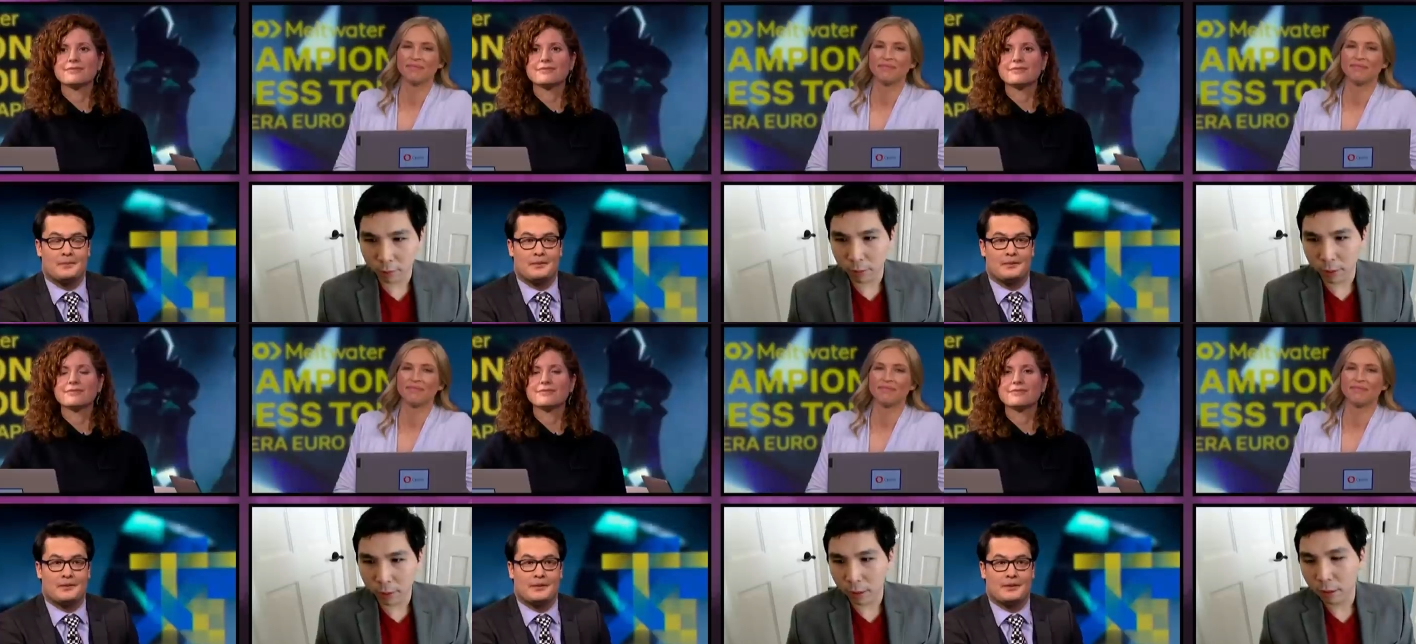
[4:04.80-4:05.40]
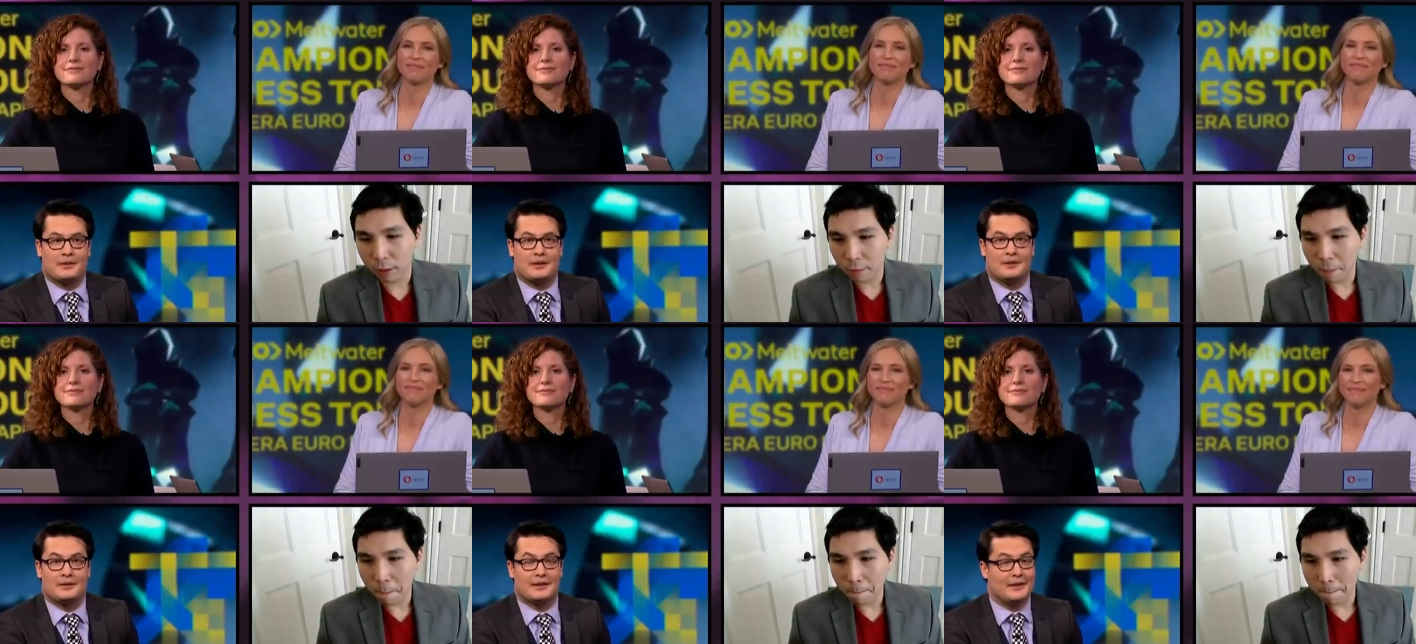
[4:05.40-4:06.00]
Speaker 1: well. Mm. And
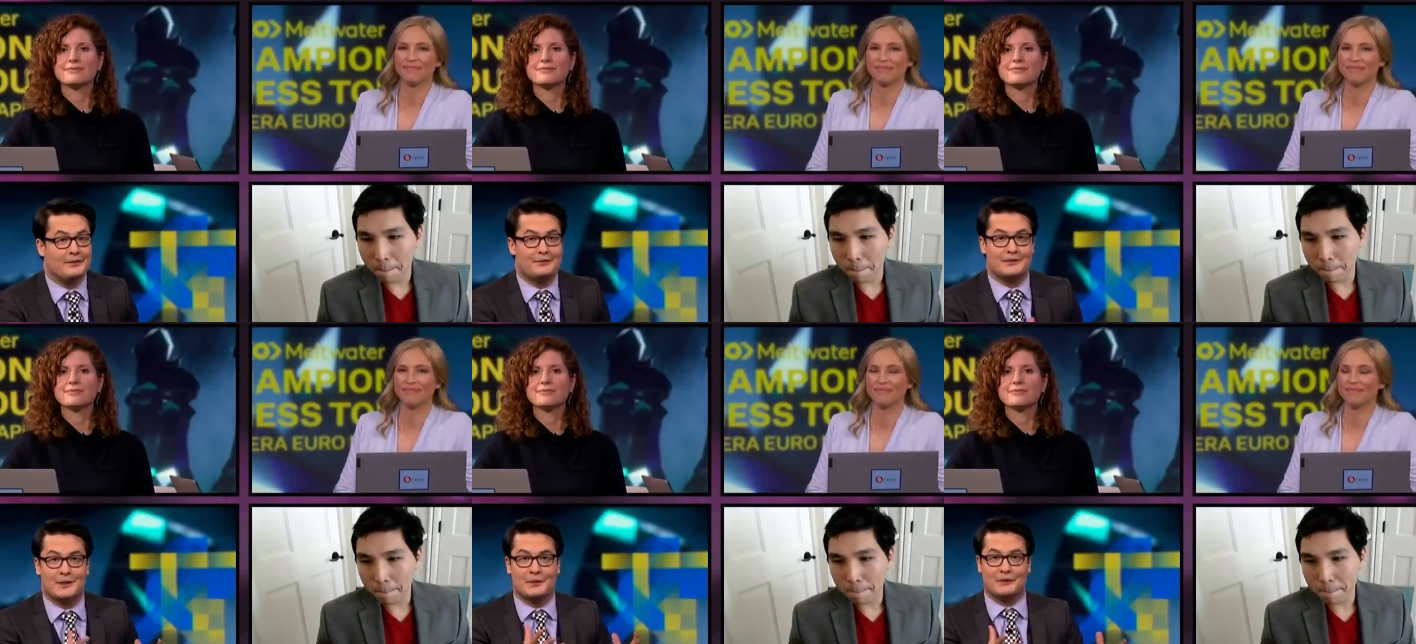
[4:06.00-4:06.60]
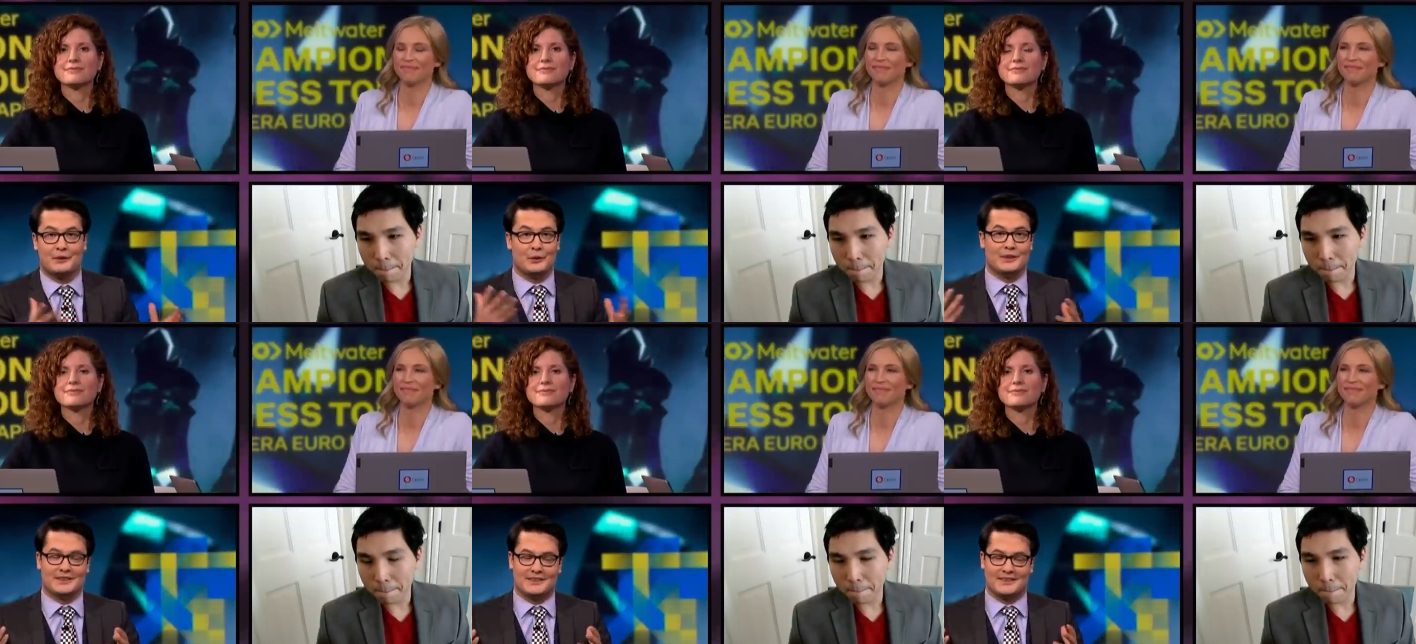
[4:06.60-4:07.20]
if some of the
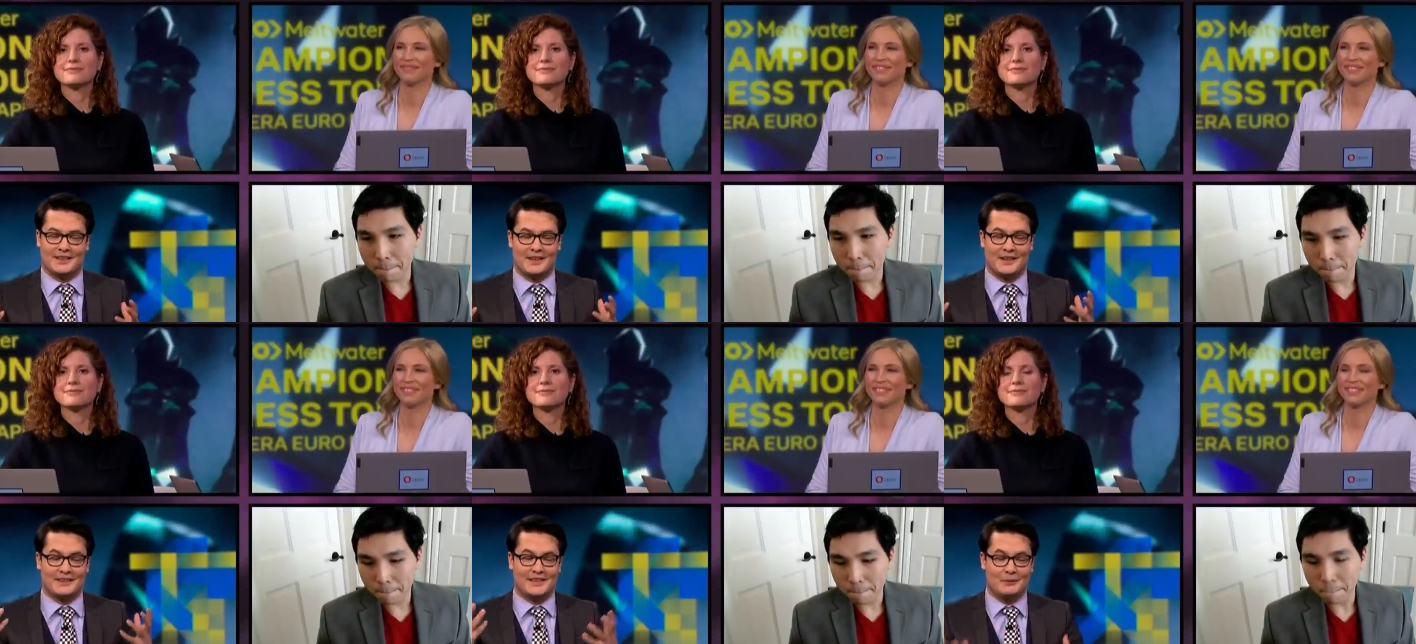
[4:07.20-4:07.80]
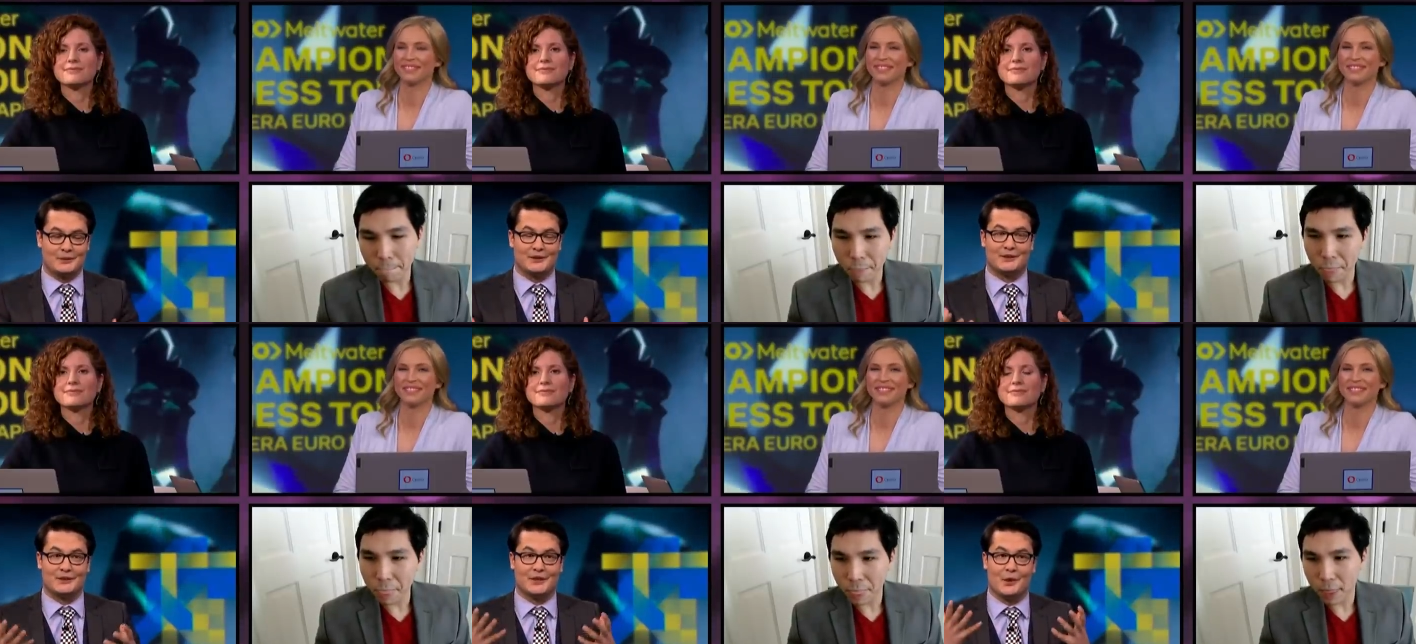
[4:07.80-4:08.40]
viewers uh, attempted to
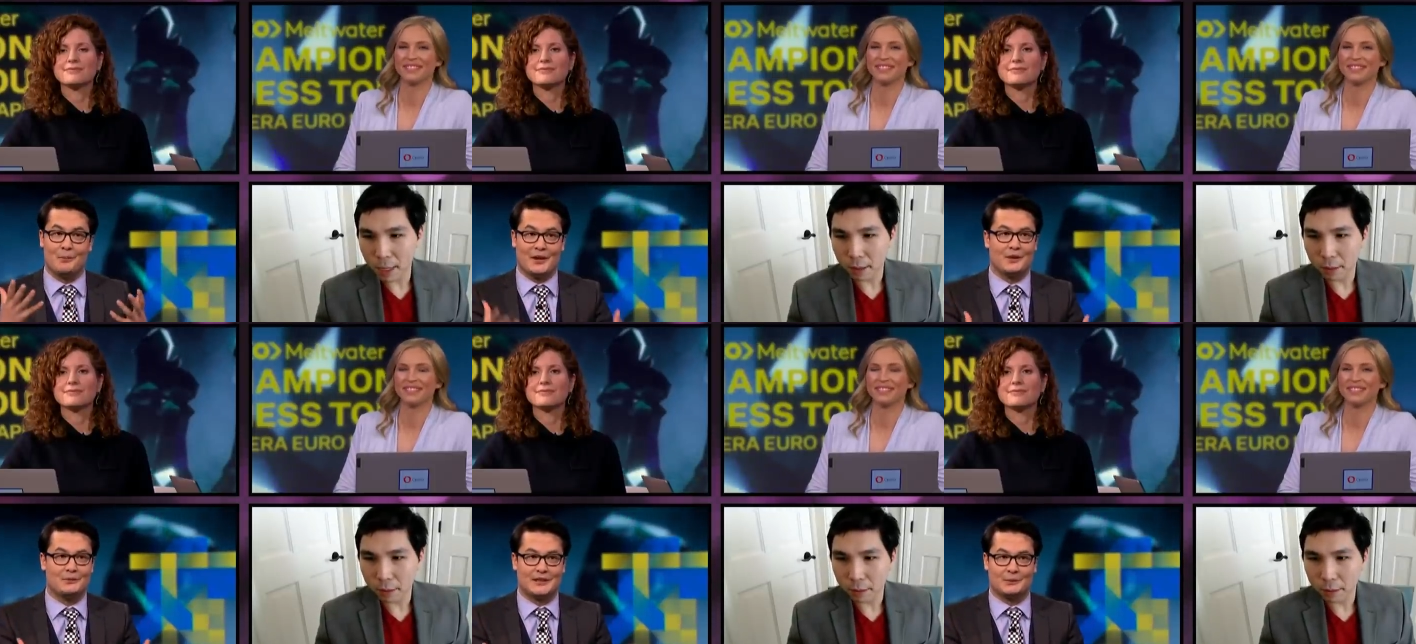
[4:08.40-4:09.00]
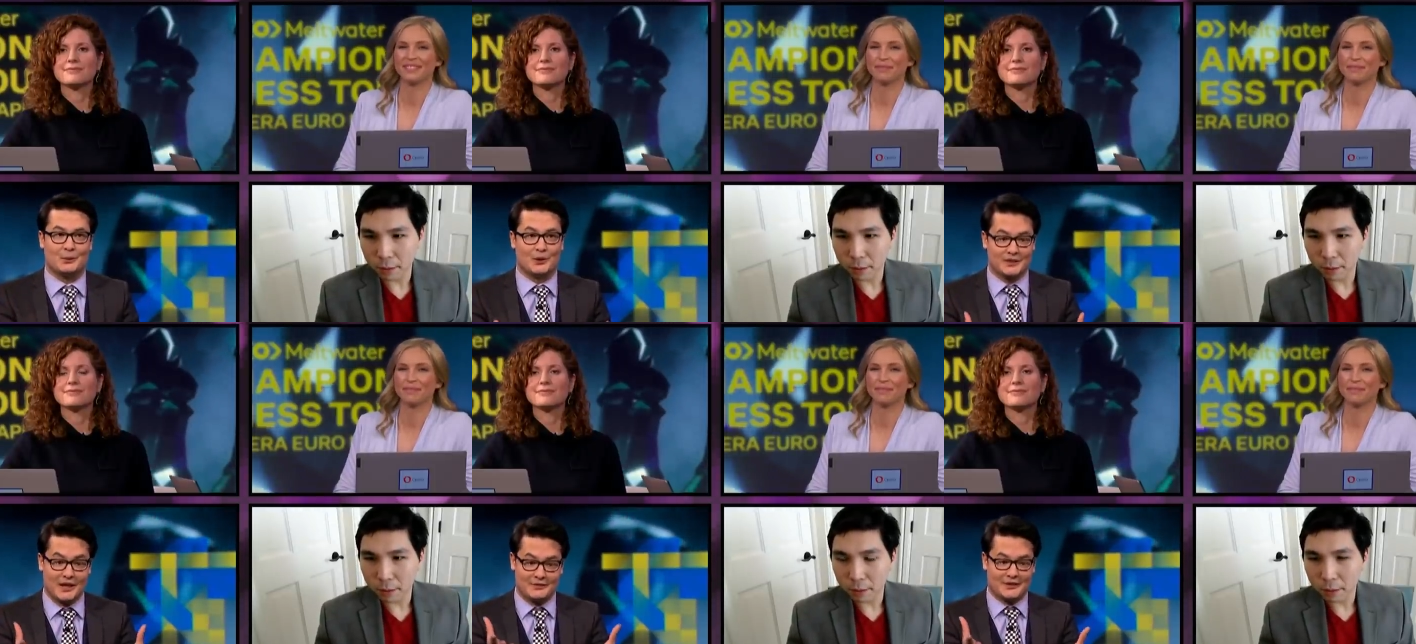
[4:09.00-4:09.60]
go and buy your Chessable course
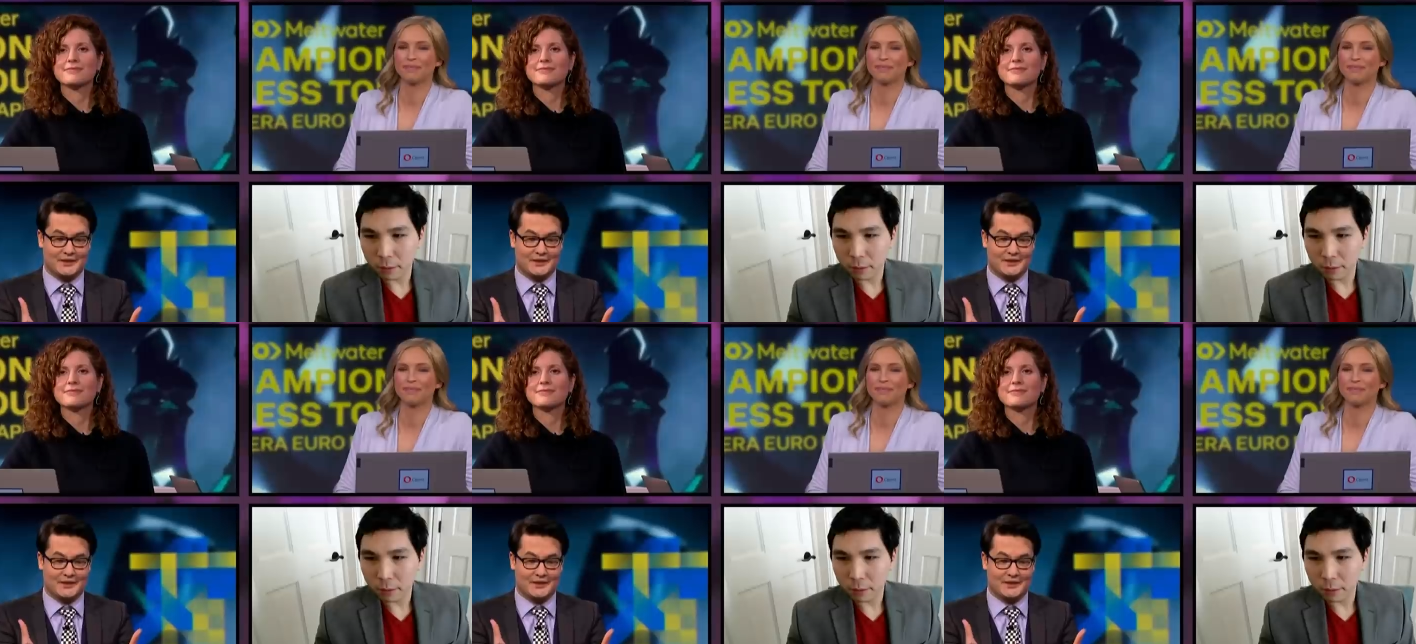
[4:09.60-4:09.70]
after